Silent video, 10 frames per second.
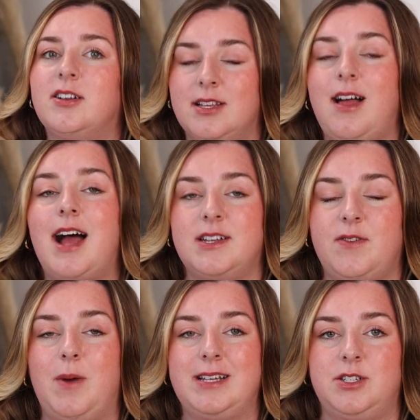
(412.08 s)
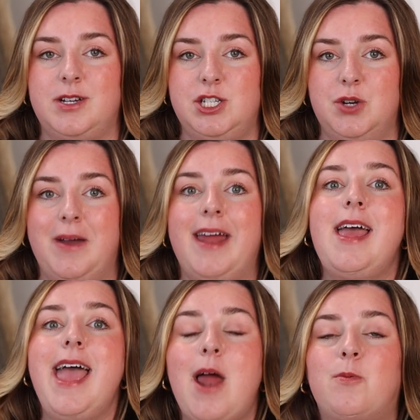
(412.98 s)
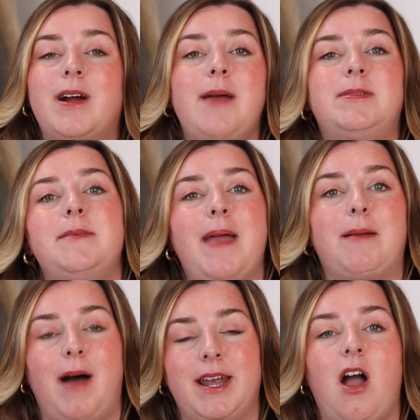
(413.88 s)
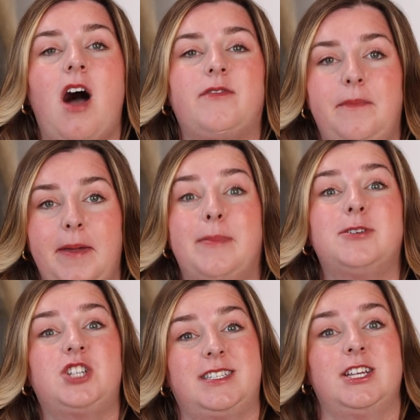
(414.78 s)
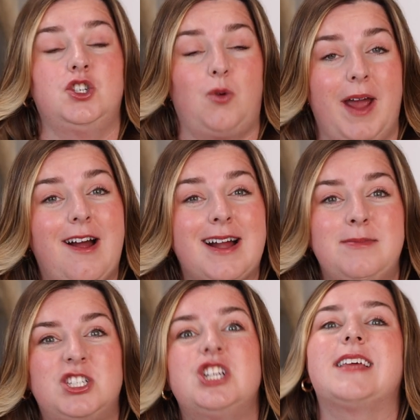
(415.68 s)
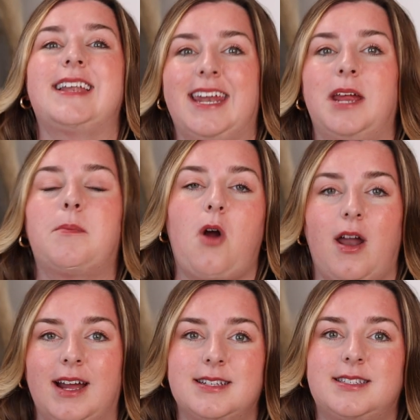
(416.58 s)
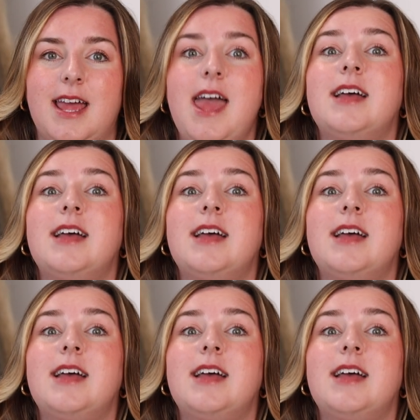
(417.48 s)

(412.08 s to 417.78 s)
There's a lot of different ways you can do it, and we're able to make money off of people just enjoying our images and getting products.